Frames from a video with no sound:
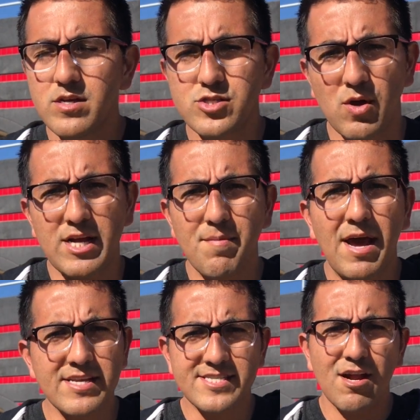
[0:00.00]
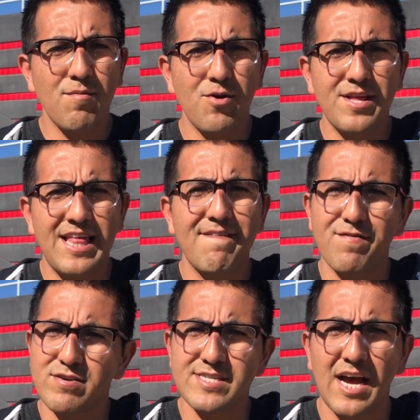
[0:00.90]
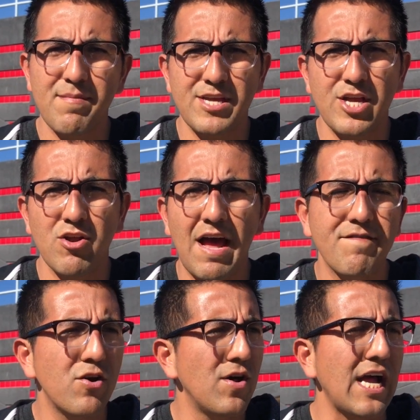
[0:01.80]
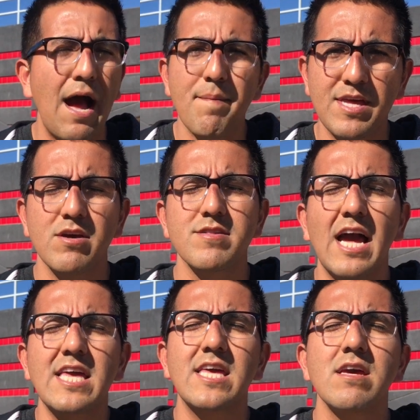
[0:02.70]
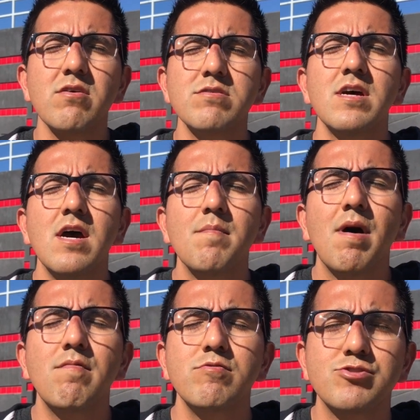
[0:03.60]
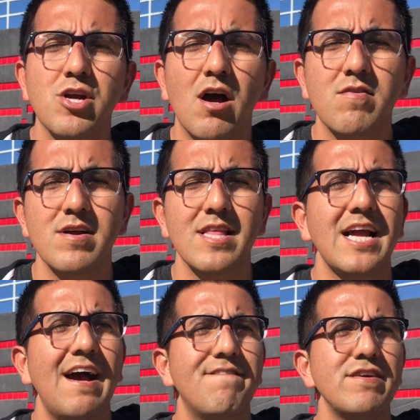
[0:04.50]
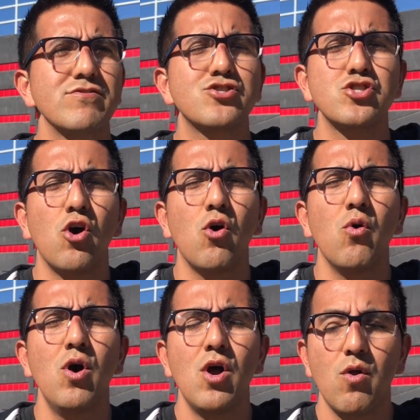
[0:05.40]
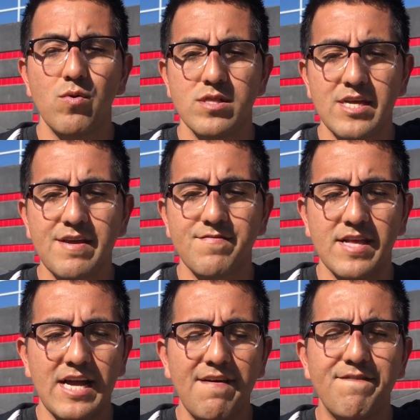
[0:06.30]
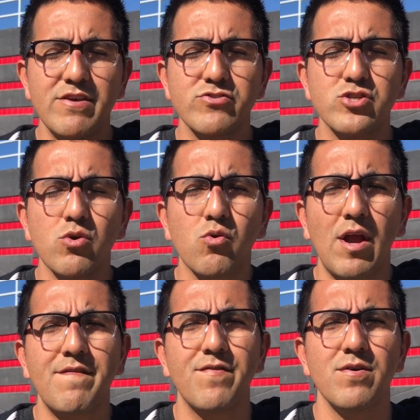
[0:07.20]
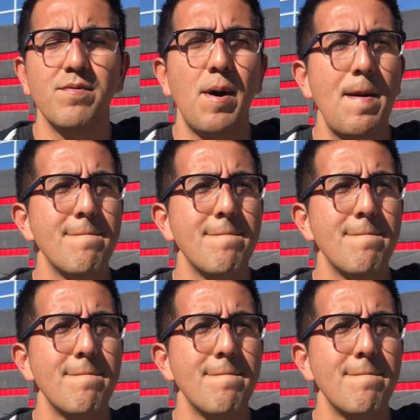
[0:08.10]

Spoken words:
So I come out of ceremony that first time a year and a half ago, like, healed. I healed my root chakra. Like, I feel so relieved. Like, I feel so grateful.